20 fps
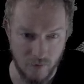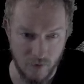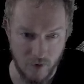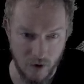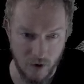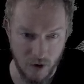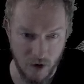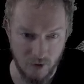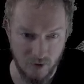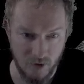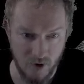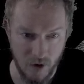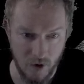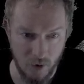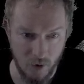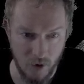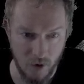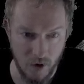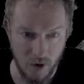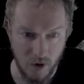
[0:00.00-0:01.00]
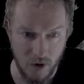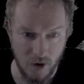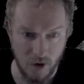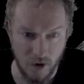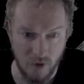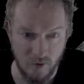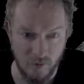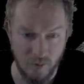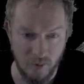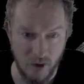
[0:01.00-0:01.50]
if they were to
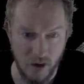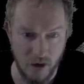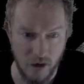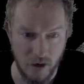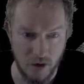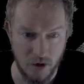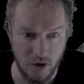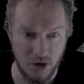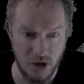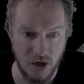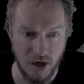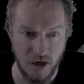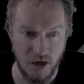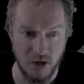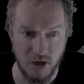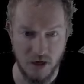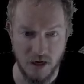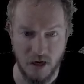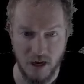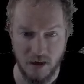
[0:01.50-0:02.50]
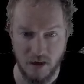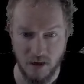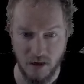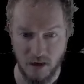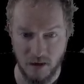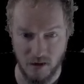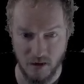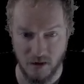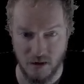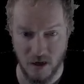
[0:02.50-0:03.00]
nerf Plague or change it, I
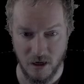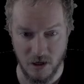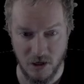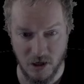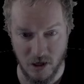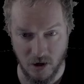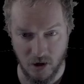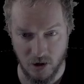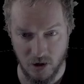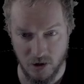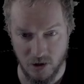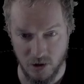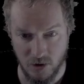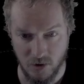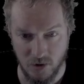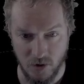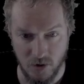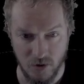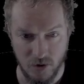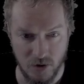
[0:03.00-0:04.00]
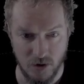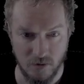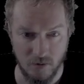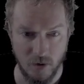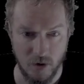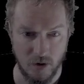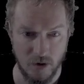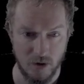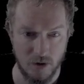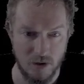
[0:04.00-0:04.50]
think that they should also do some
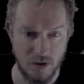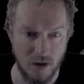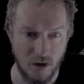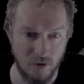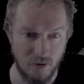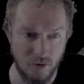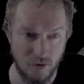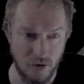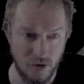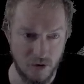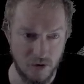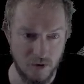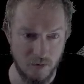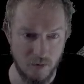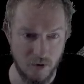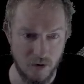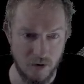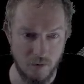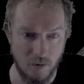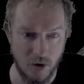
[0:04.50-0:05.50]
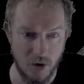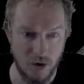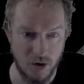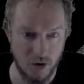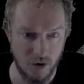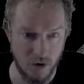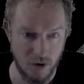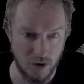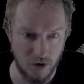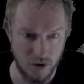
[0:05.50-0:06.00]
other stuff with some of the
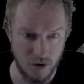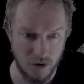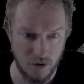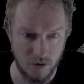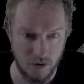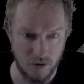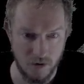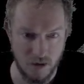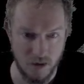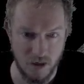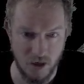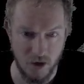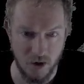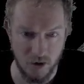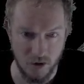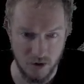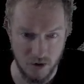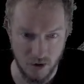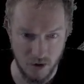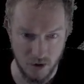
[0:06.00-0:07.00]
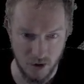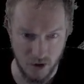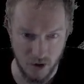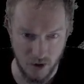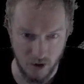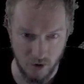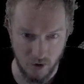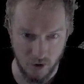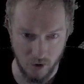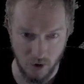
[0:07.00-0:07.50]
martial arts skills in
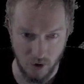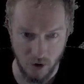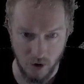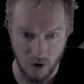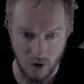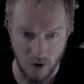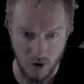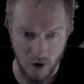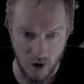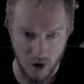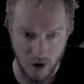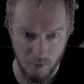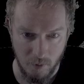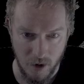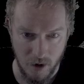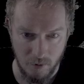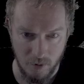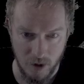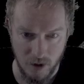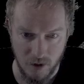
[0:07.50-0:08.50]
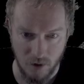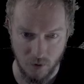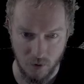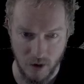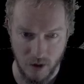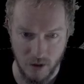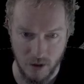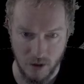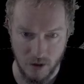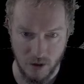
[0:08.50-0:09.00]
general, and maybe the
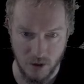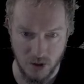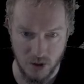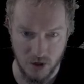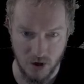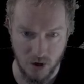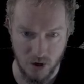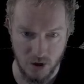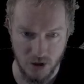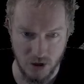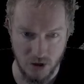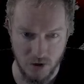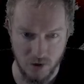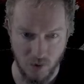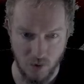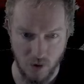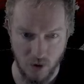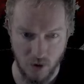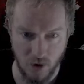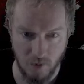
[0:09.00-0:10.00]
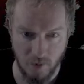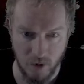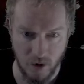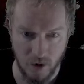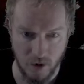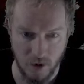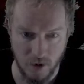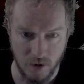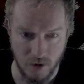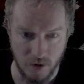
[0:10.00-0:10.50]
way that the charges work,
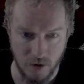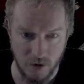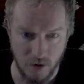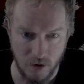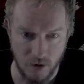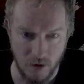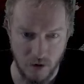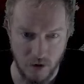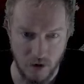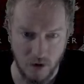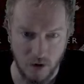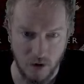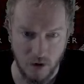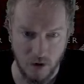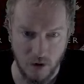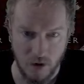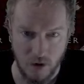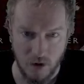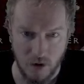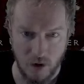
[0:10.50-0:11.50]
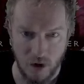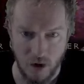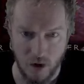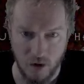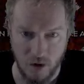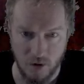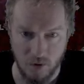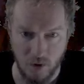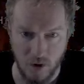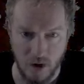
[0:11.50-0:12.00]
because
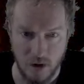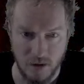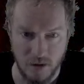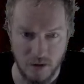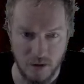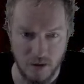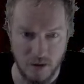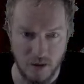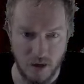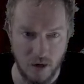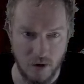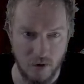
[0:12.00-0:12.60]
otherwise it's like,